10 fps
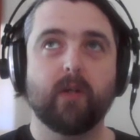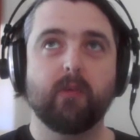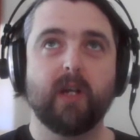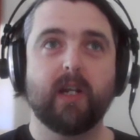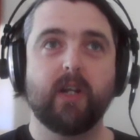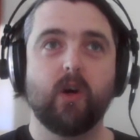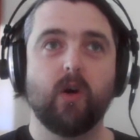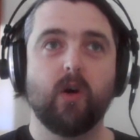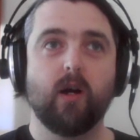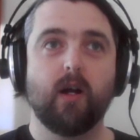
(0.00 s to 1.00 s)
really
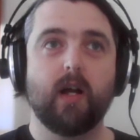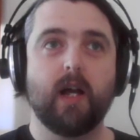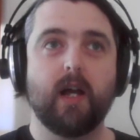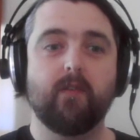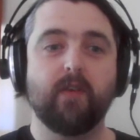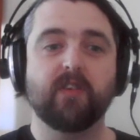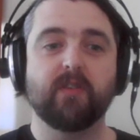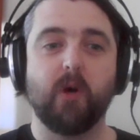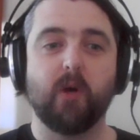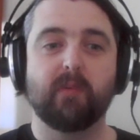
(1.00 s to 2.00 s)
know a very
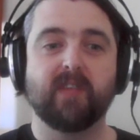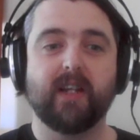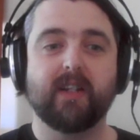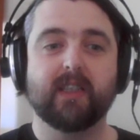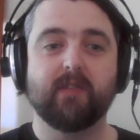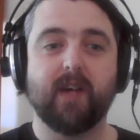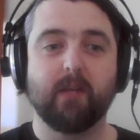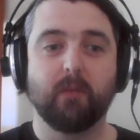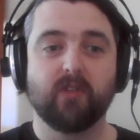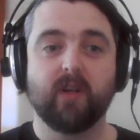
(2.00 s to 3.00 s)
small percentage of
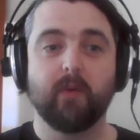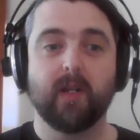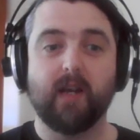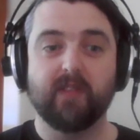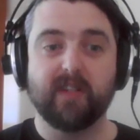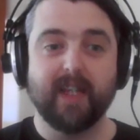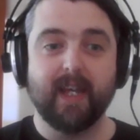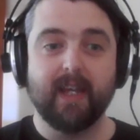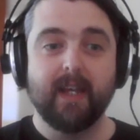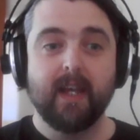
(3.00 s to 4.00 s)
animals that are alive
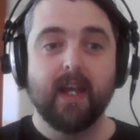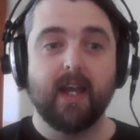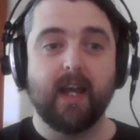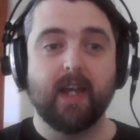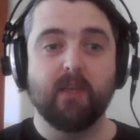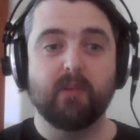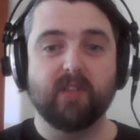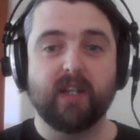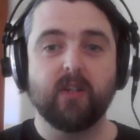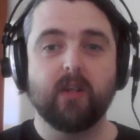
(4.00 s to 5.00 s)
today, and the
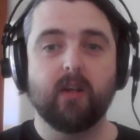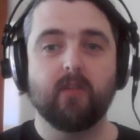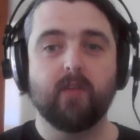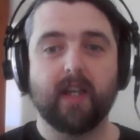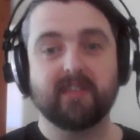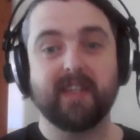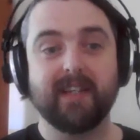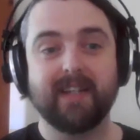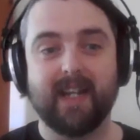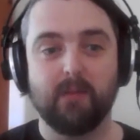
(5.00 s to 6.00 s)
percent of
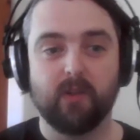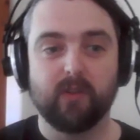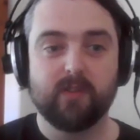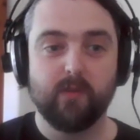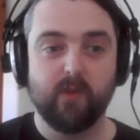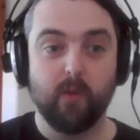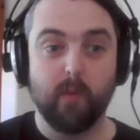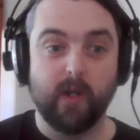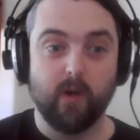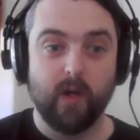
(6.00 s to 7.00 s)
extinct animals that
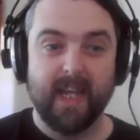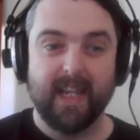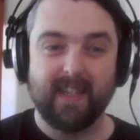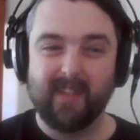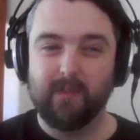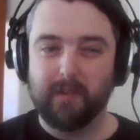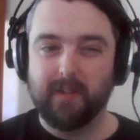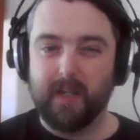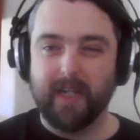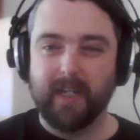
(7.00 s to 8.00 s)
we know is even
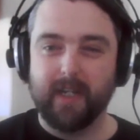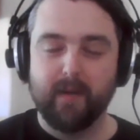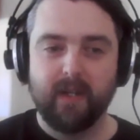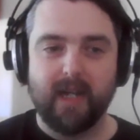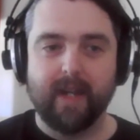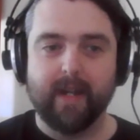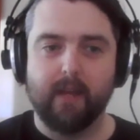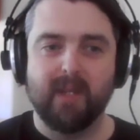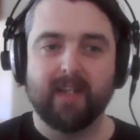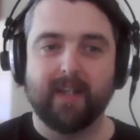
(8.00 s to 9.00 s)
tinier. And
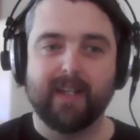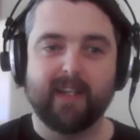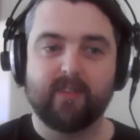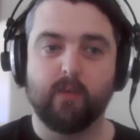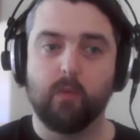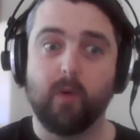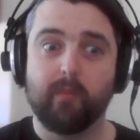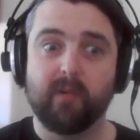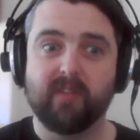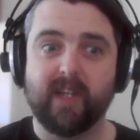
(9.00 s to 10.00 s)
I mean, like less than
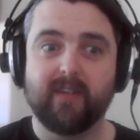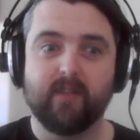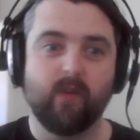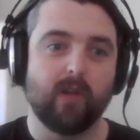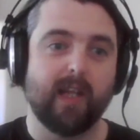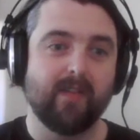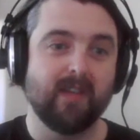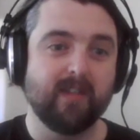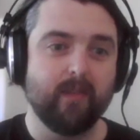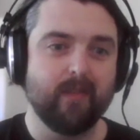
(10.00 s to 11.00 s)
1% of all life
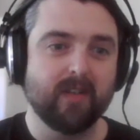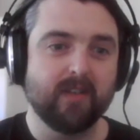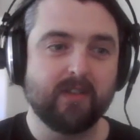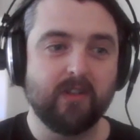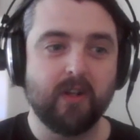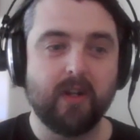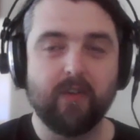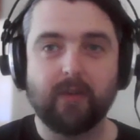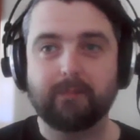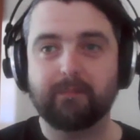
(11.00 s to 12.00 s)
that's ever existed on Earth.